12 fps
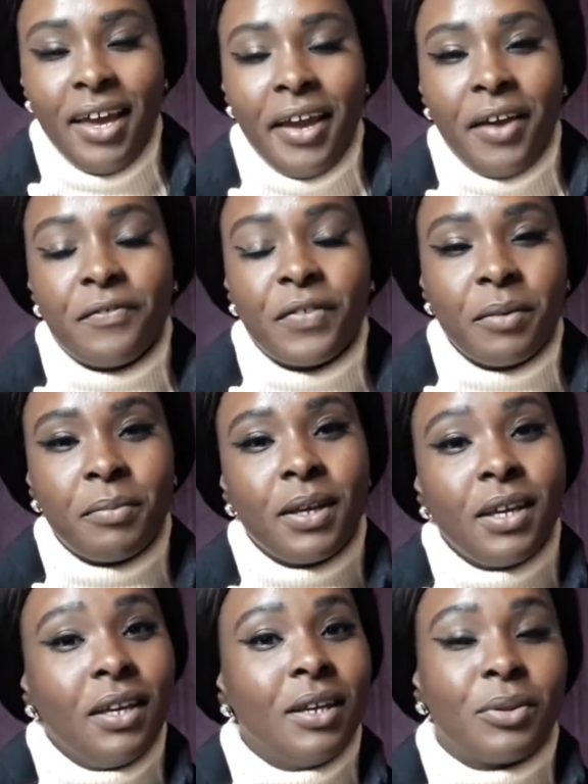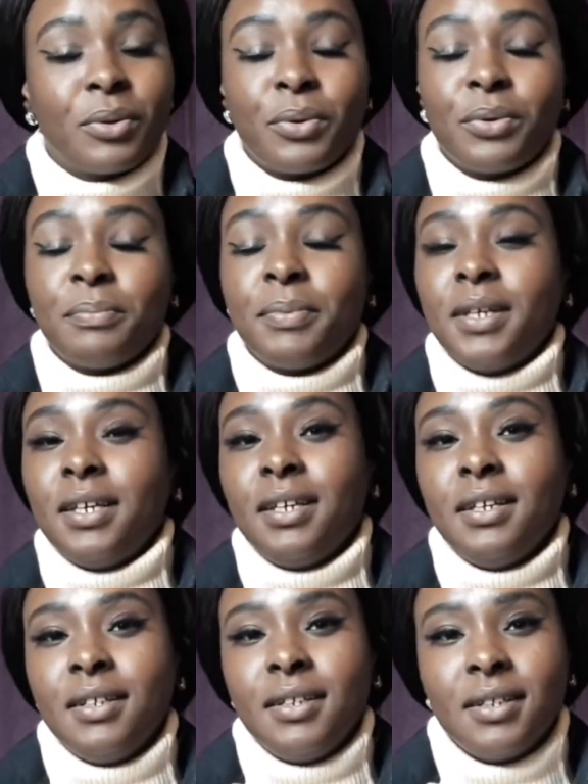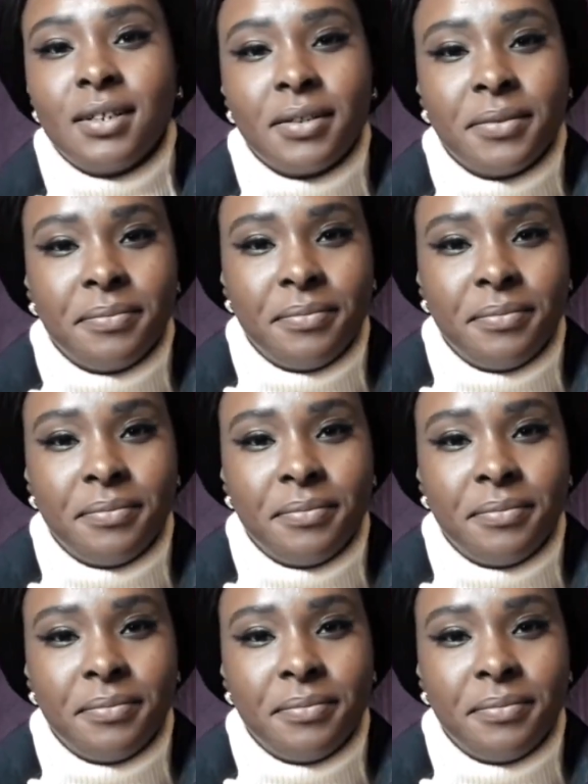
A freebie, it could be a